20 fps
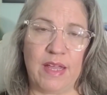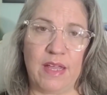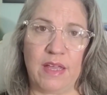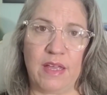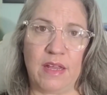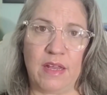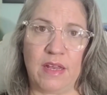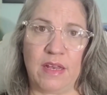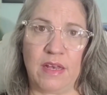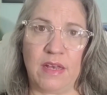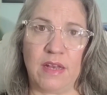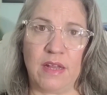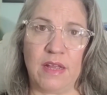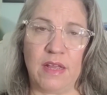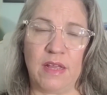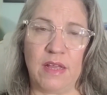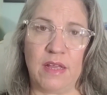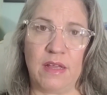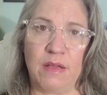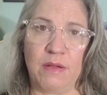And
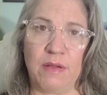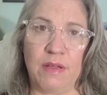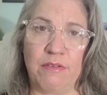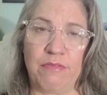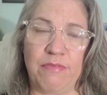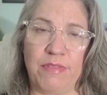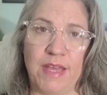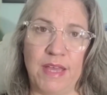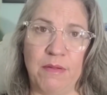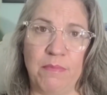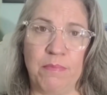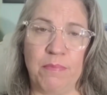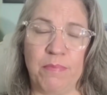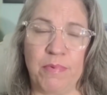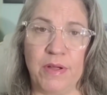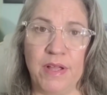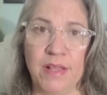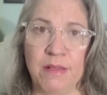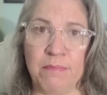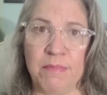if they
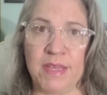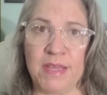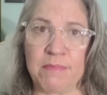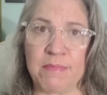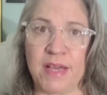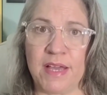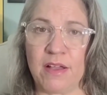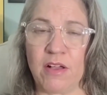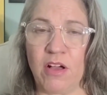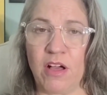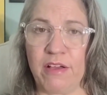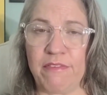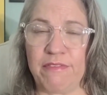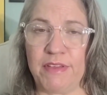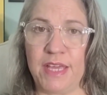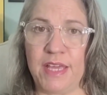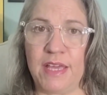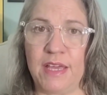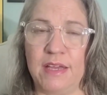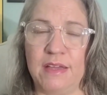bring me my
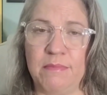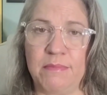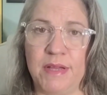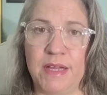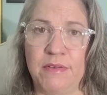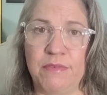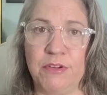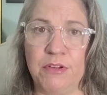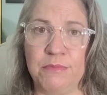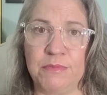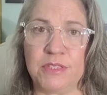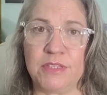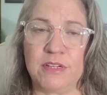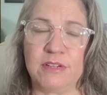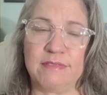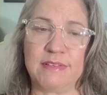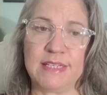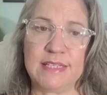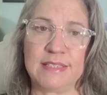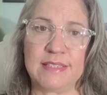coffee and my room
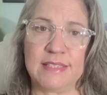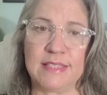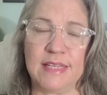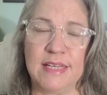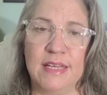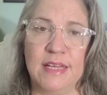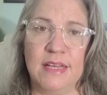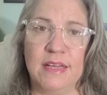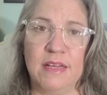service,